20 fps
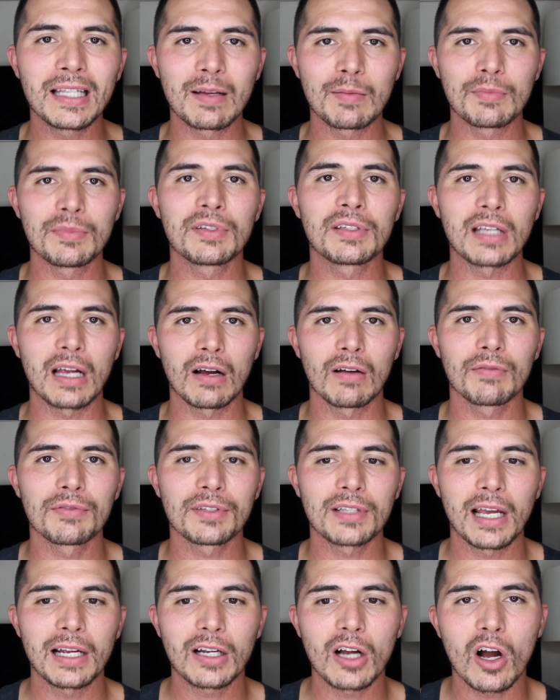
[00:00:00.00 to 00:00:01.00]

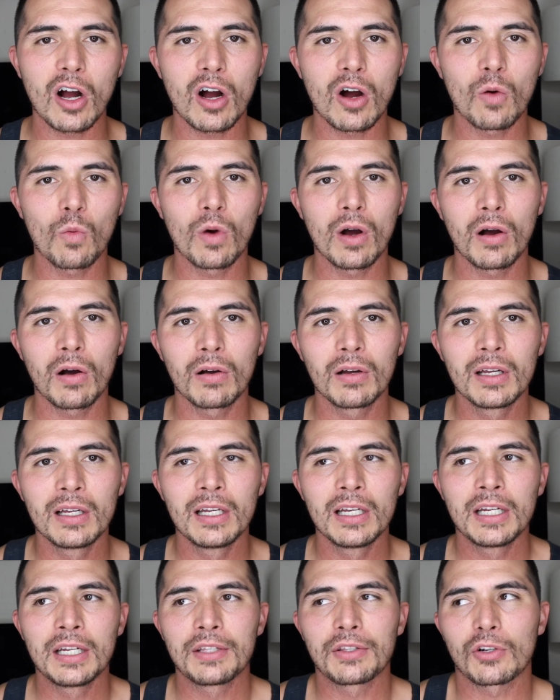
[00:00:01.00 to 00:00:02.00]
themselves, like, oh, well,
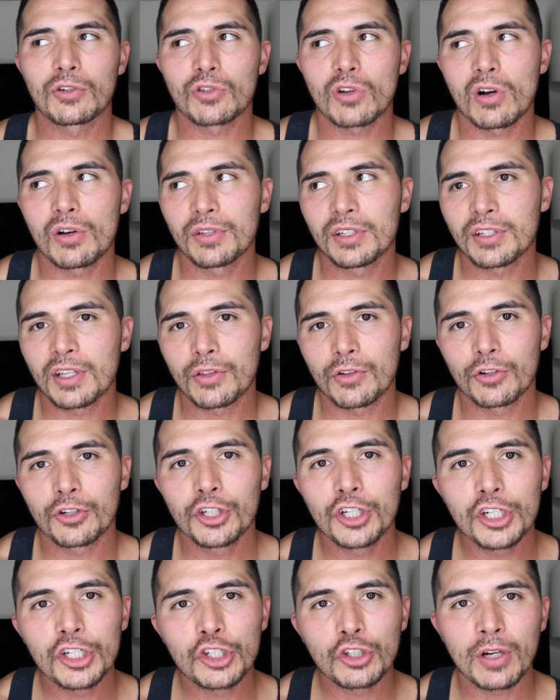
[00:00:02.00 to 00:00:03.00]
there's all these other
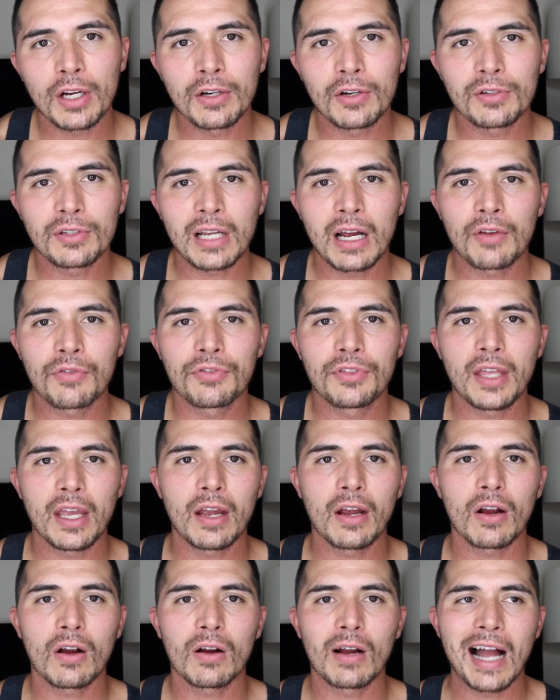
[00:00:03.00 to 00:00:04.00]
good trainers out
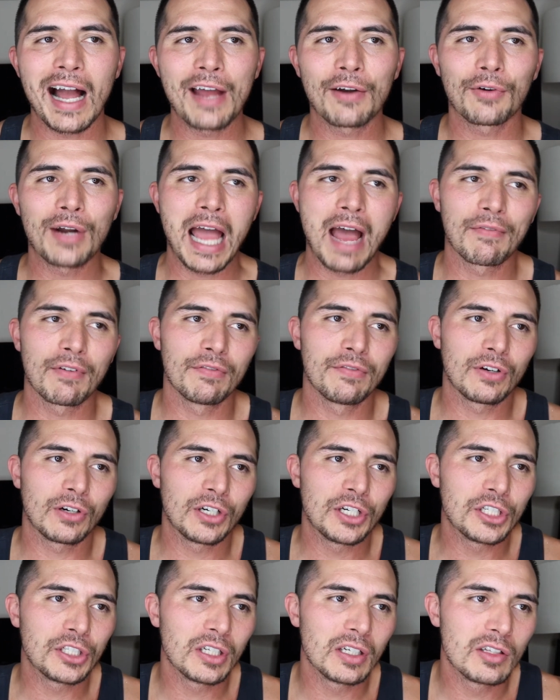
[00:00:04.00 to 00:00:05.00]
there. I don't have a
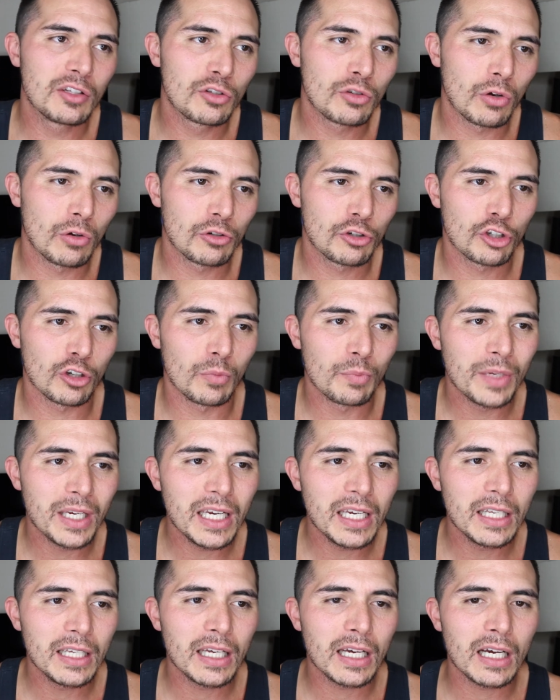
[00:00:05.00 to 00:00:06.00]
very good social
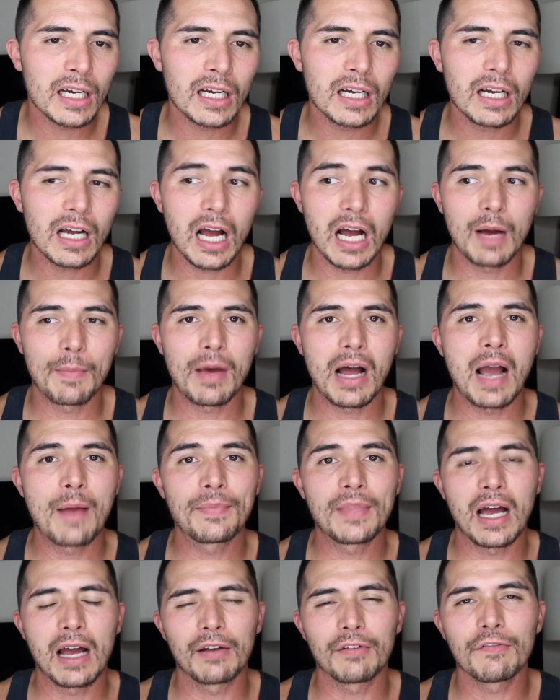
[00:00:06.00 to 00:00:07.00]
media.
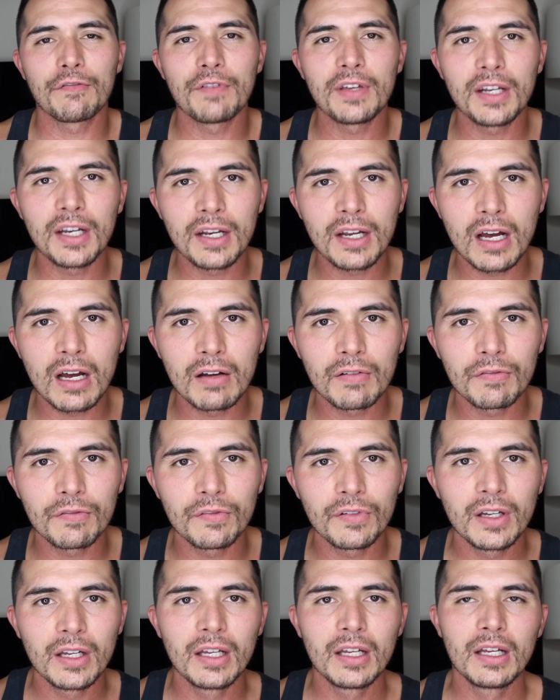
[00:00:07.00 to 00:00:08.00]
I'm not fit
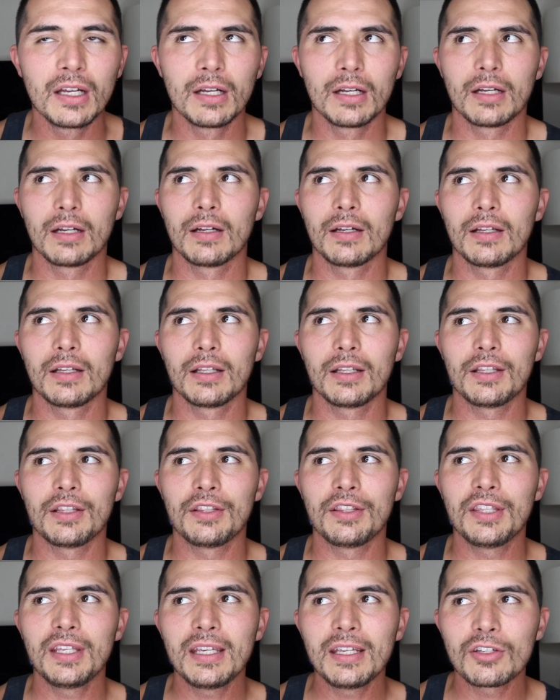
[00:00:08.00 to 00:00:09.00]
enough.
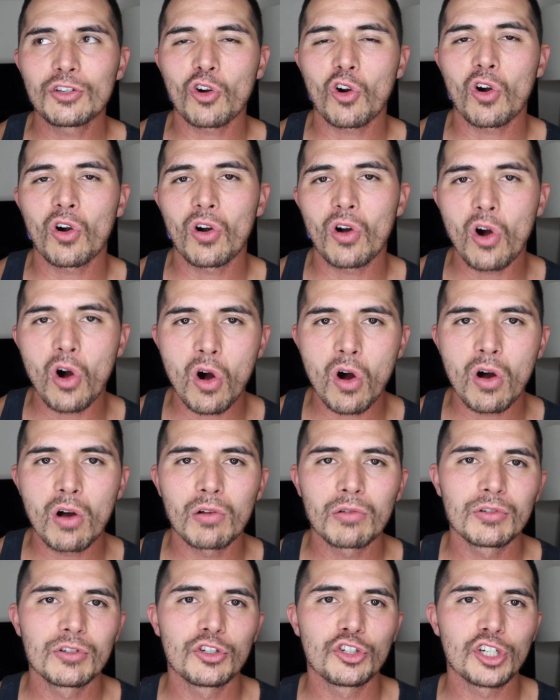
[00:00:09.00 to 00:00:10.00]
These are
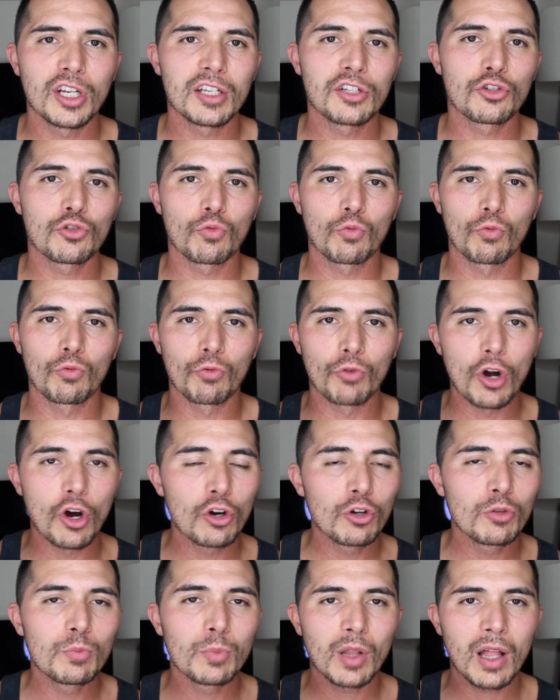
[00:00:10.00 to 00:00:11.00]
all just
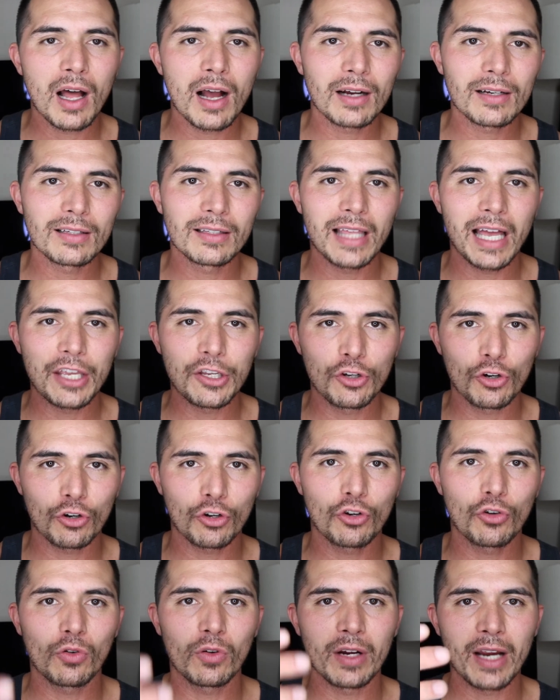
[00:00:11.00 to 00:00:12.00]
roadblocks that
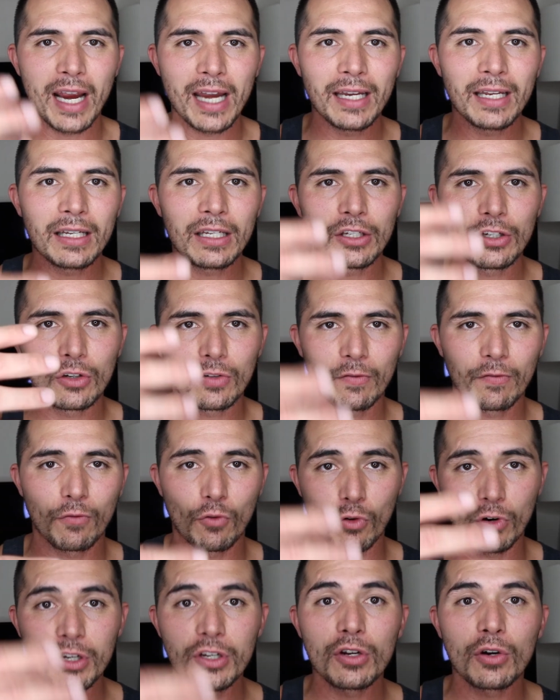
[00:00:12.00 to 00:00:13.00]
you're creating
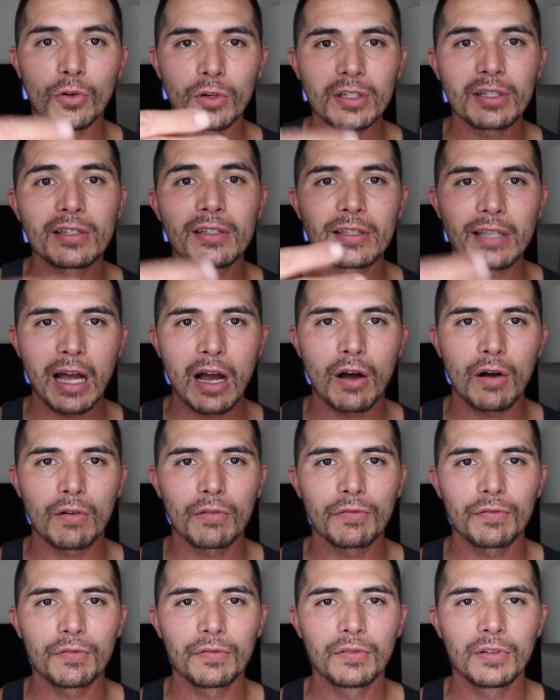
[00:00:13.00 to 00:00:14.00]
for
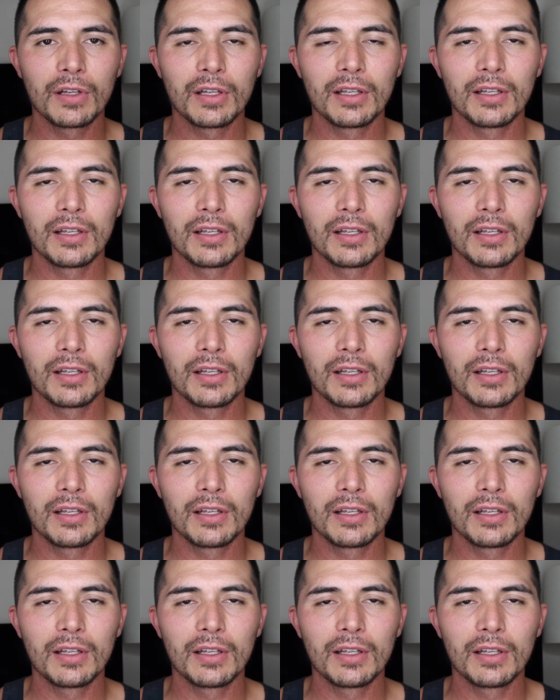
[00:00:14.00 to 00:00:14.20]
yourself